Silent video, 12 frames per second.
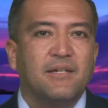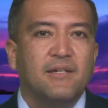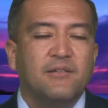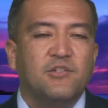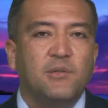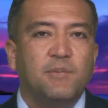
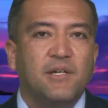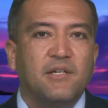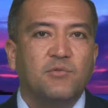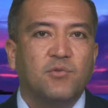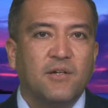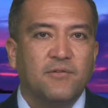
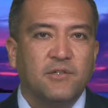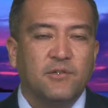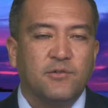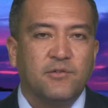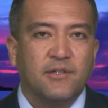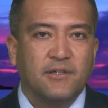GPA's
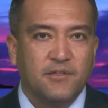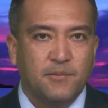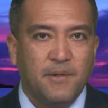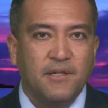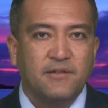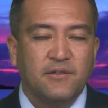revenues and
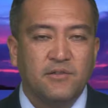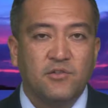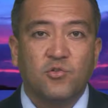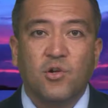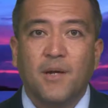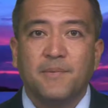expenses
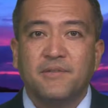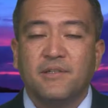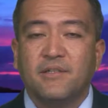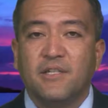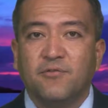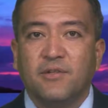dropped
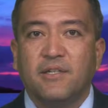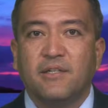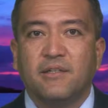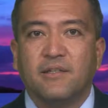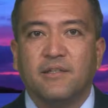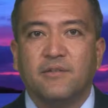
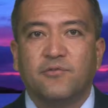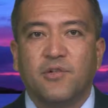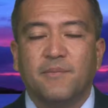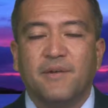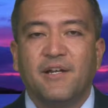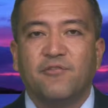significantly
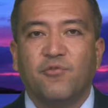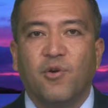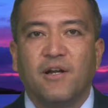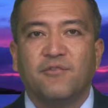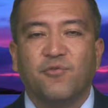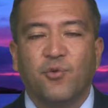from
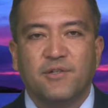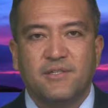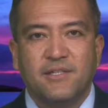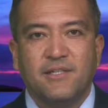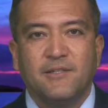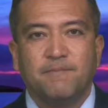
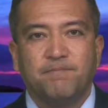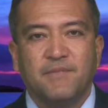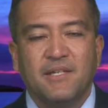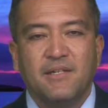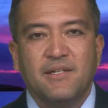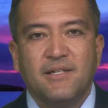FY14.
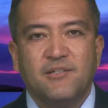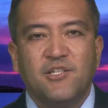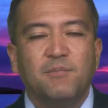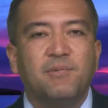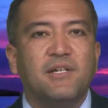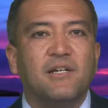
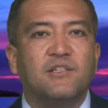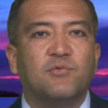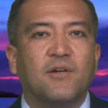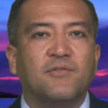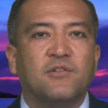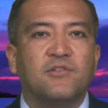
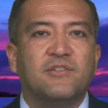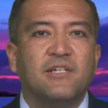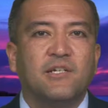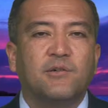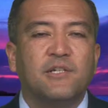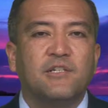GPA's revenues
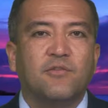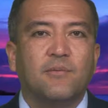decreased from